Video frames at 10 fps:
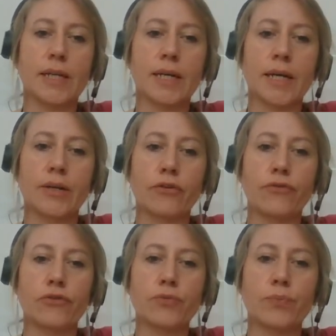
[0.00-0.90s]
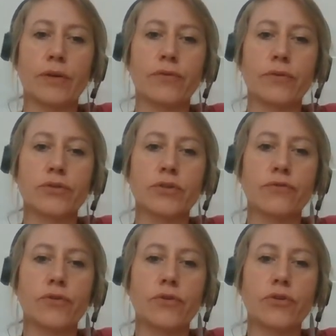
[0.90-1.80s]
If you decline a first
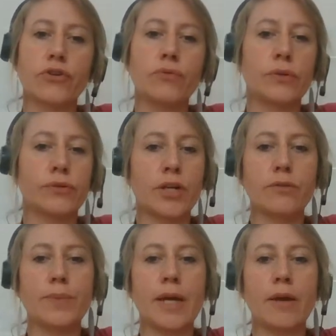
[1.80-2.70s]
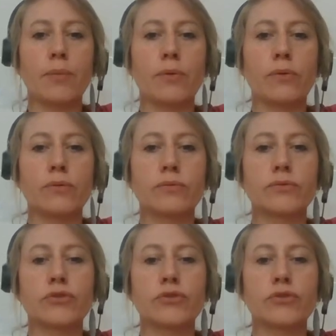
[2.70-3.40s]
preference offer, you will not be